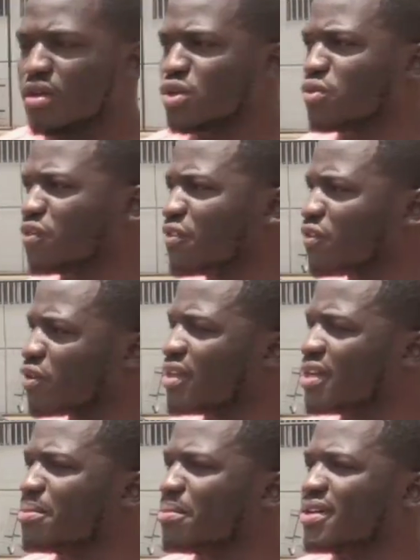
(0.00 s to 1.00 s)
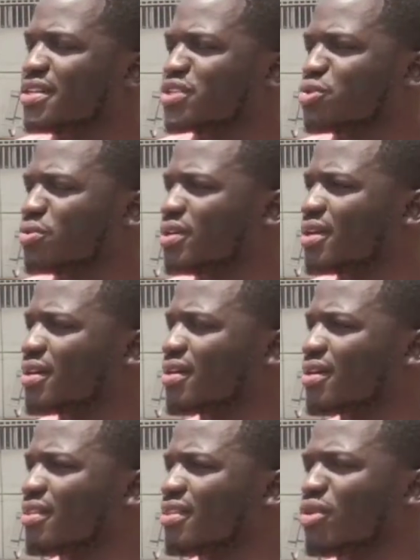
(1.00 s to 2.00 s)
254, the demand is good.
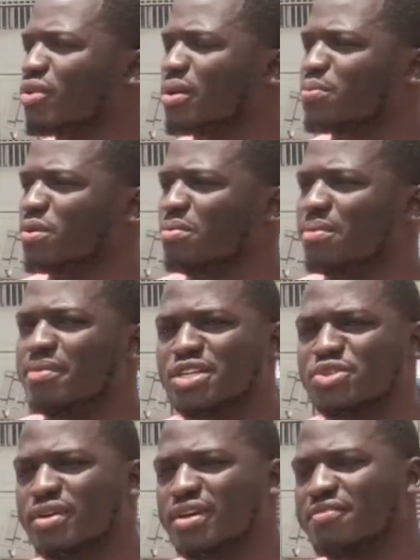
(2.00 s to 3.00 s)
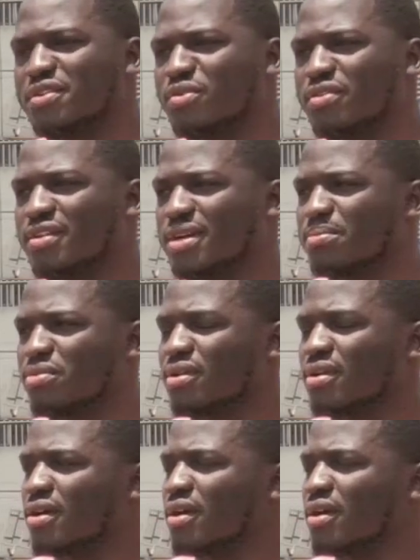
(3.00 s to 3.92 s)
The only problem that we are having with handball,